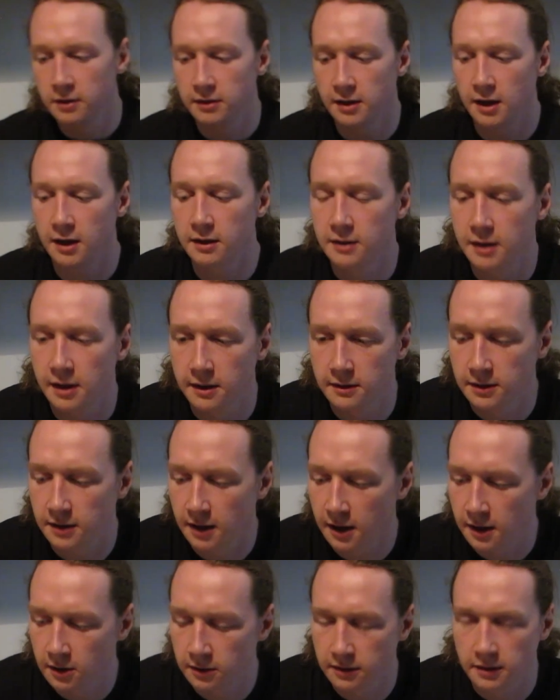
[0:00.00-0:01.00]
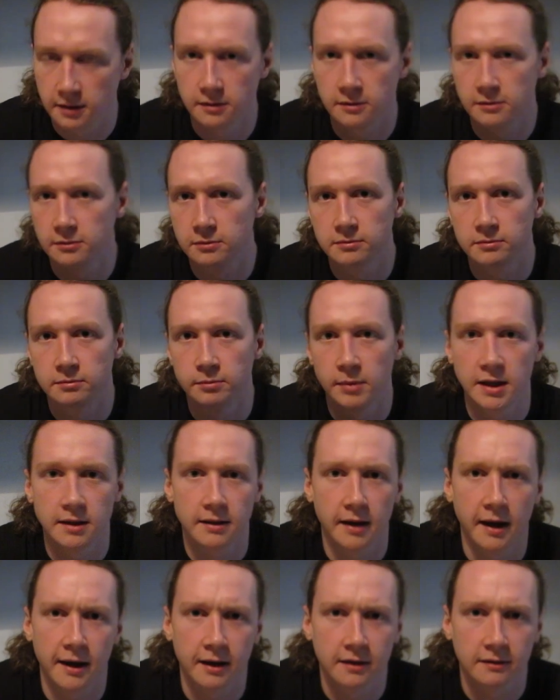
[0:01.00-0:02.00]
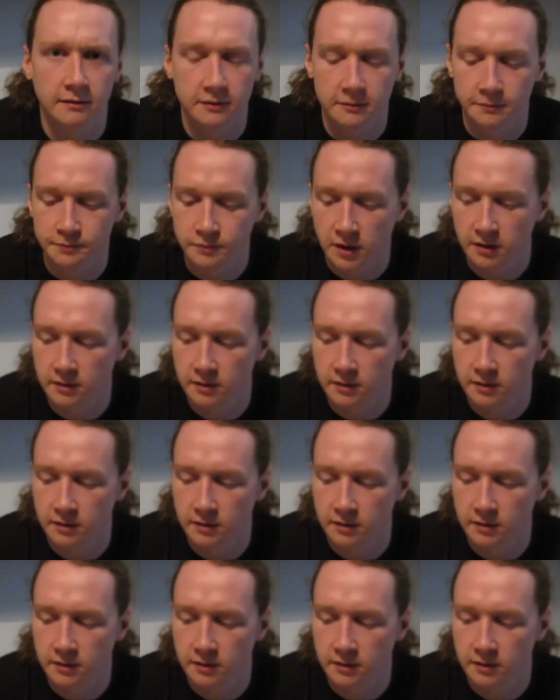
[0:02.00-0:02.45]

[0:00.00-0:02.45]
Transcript: the headlining the main act